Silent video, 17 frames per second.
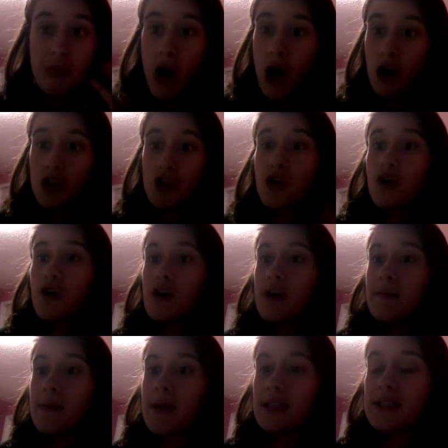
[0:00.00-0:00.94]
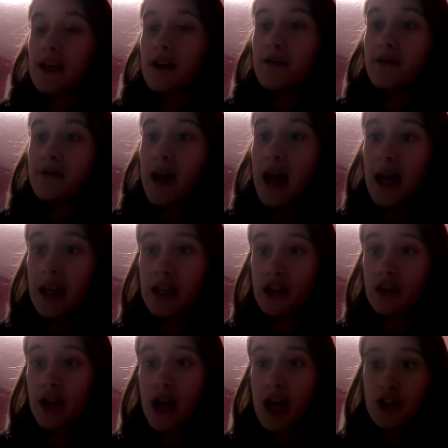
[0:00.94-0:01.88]
I'll just order it myself
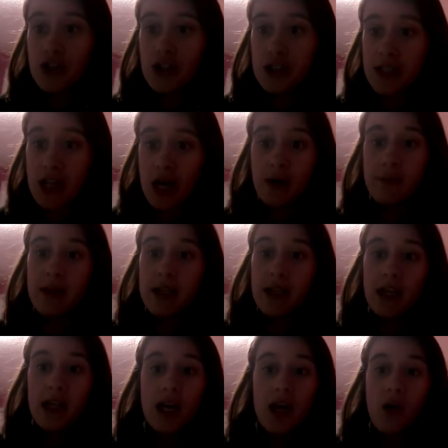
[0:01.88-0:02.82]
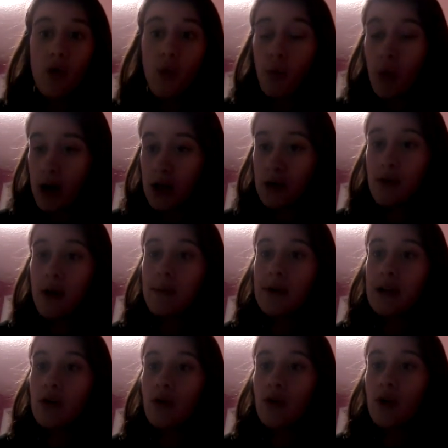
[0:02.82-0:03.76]
and you guys just tell me what you want
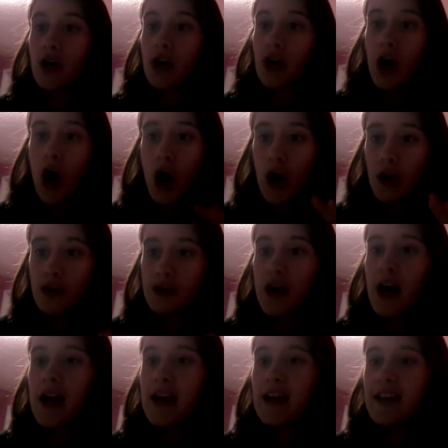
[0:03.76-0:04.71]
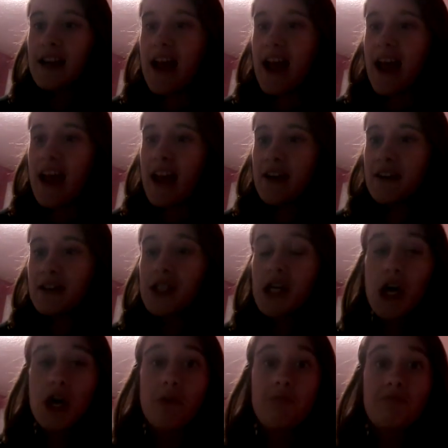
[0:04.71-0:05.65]
me to order. I'll try it and
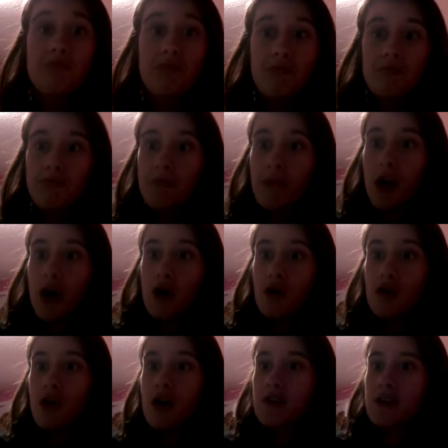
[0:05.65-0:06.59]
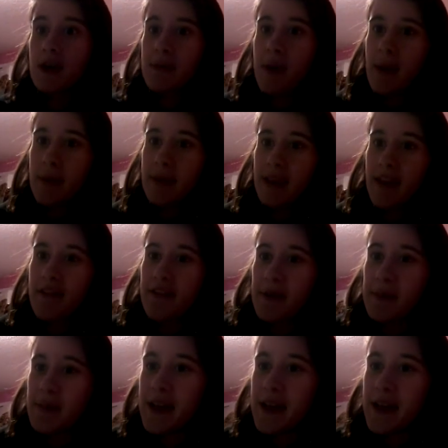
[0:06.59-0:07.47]
who knows, I'll probably love it